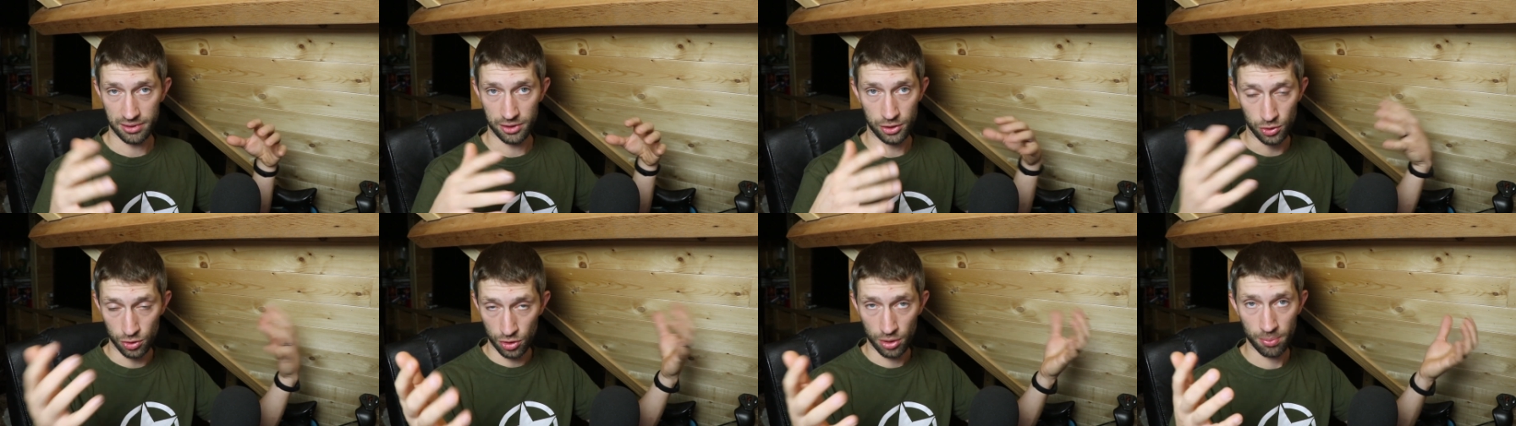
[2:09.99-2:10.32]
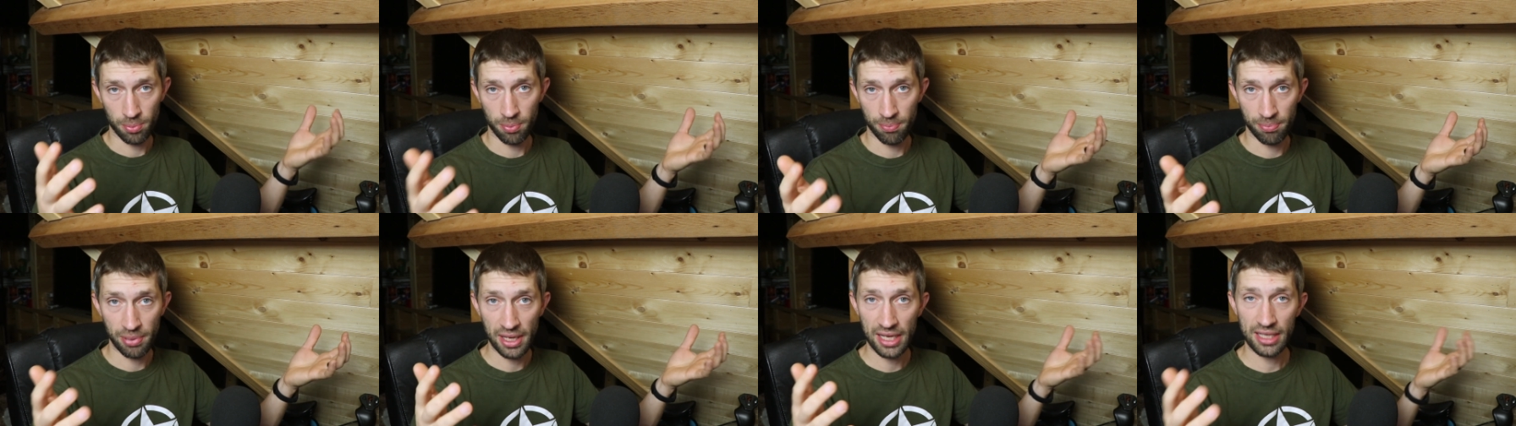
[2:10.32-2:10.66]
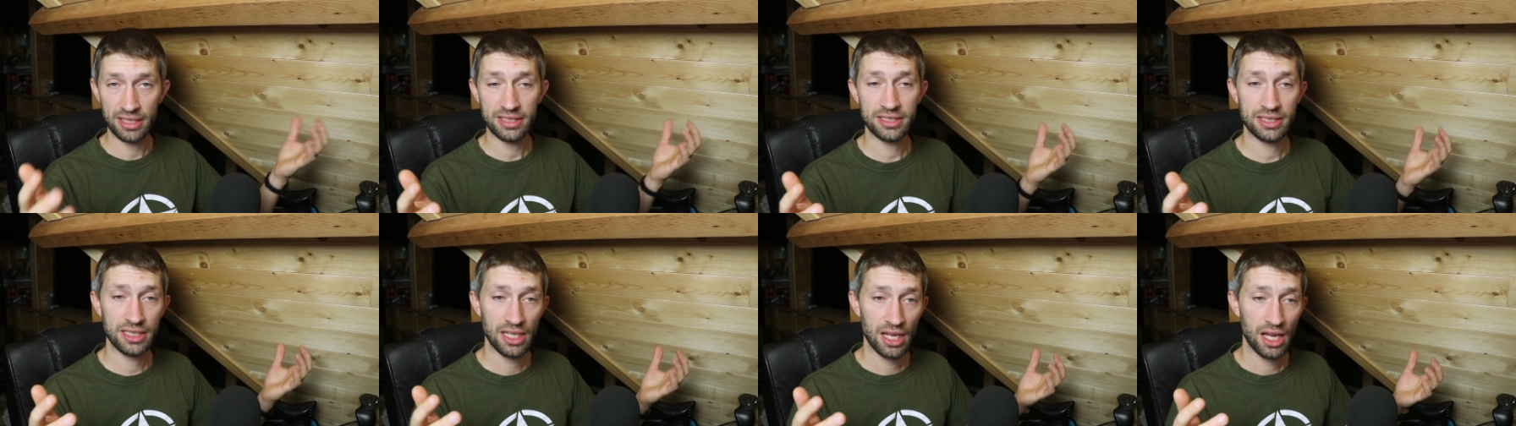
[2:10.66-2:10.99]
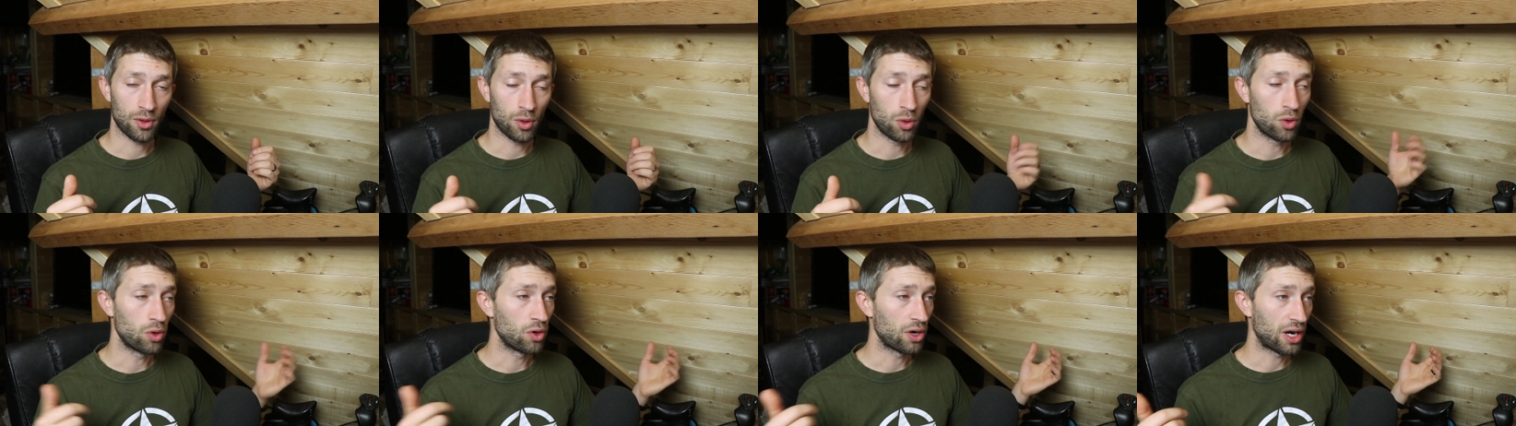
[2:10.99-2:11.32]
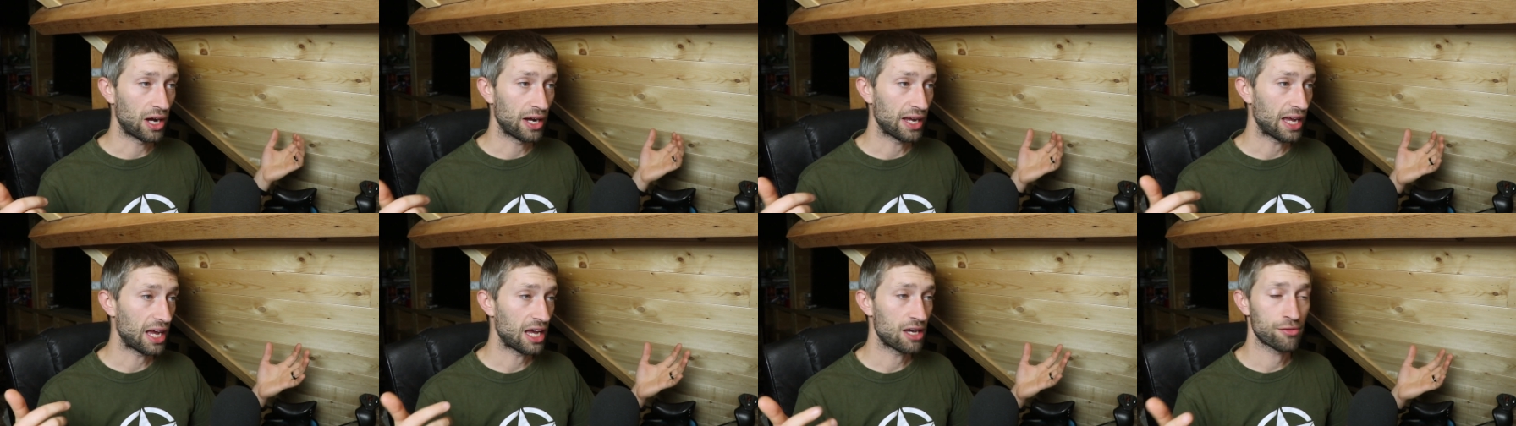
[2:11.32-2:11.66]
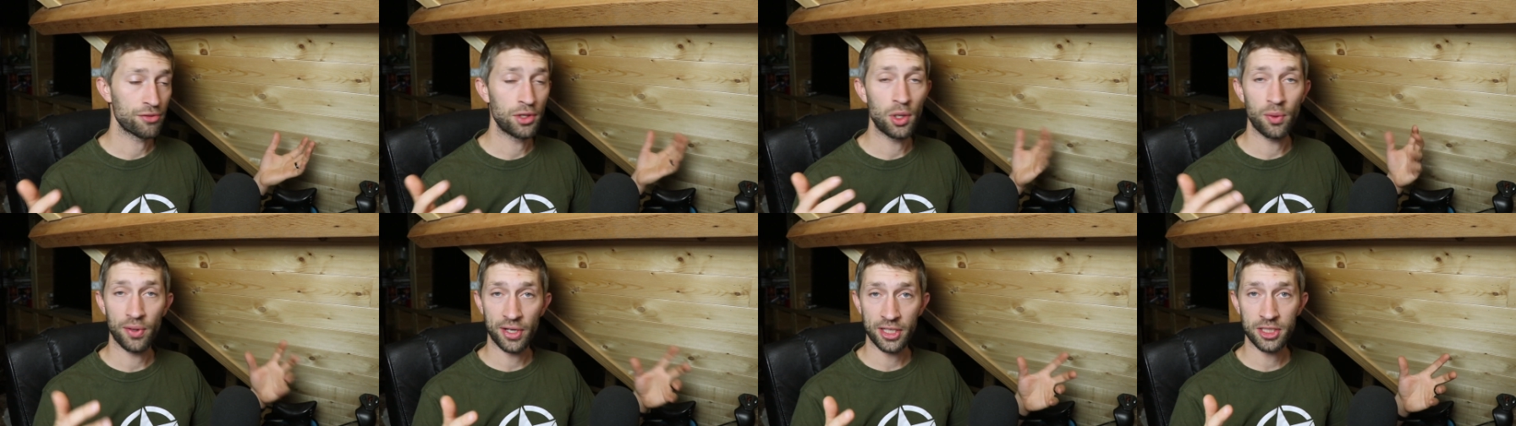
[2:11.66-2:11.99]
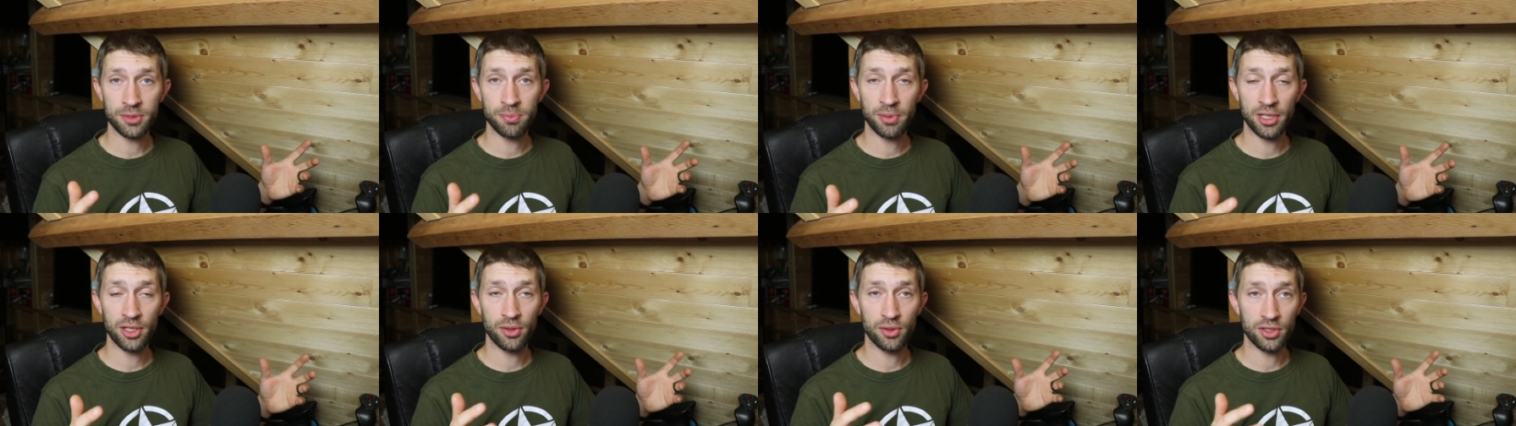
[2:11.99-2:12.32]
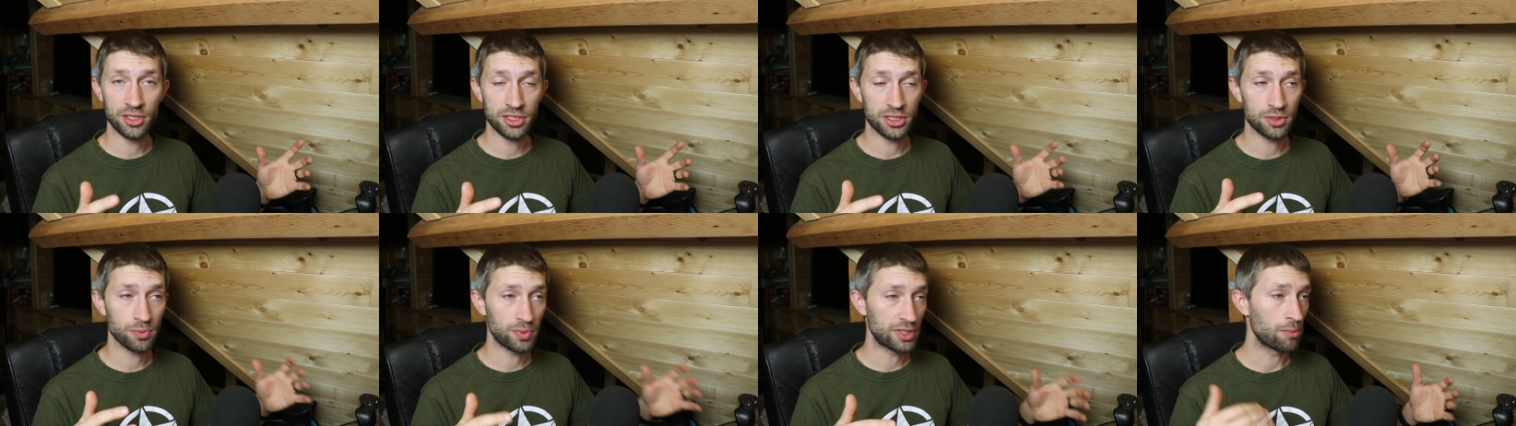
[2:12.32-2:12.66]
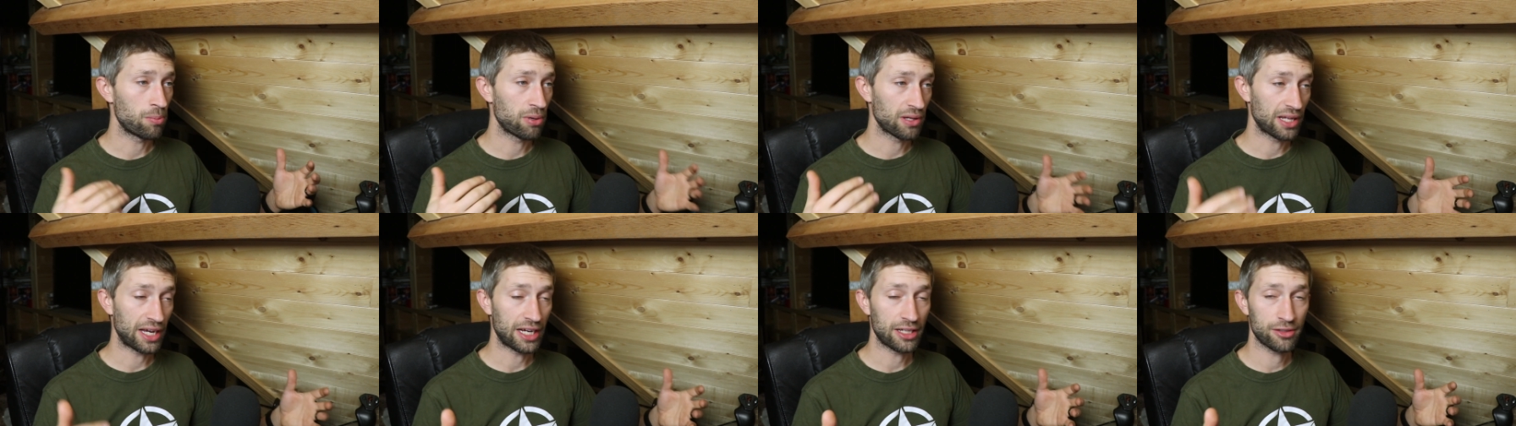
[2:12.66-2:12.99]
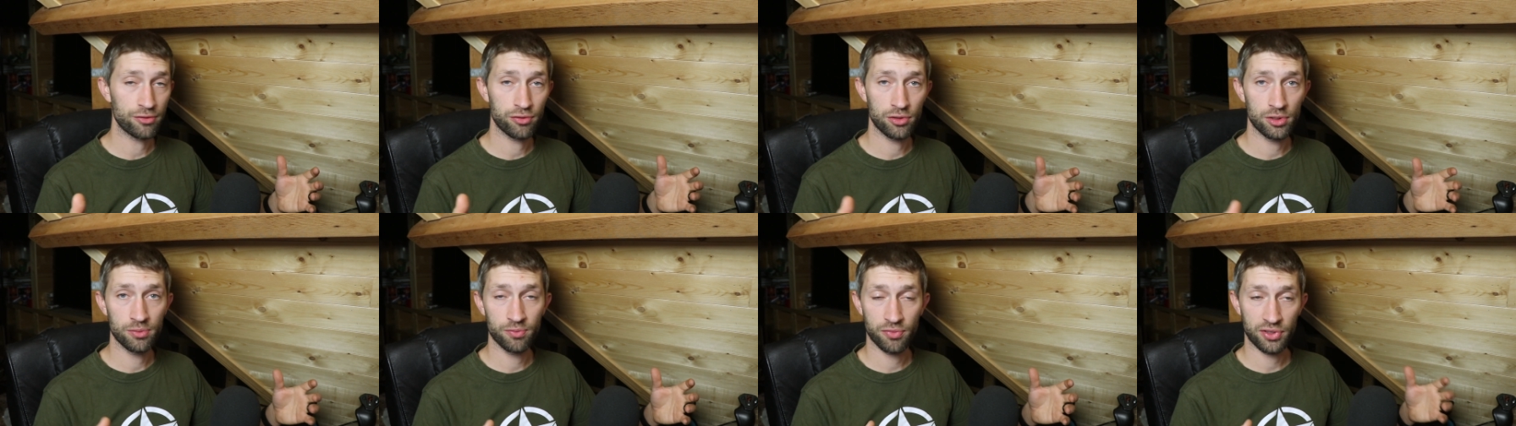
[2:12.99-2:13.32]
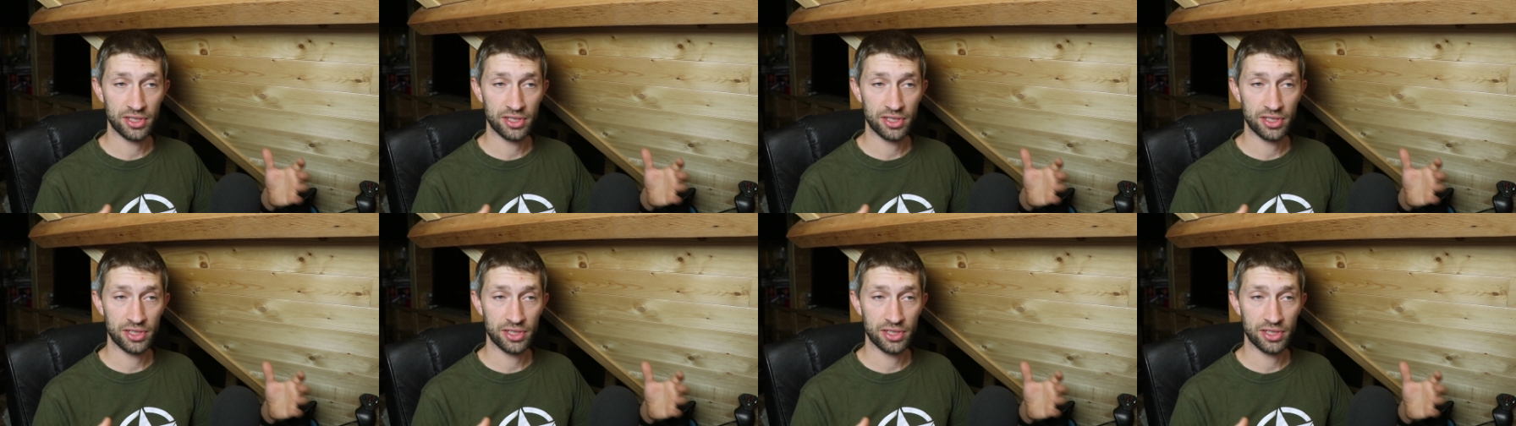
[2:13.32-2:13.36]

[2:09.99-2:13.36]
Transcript: Europe based or I have no experience with a platform.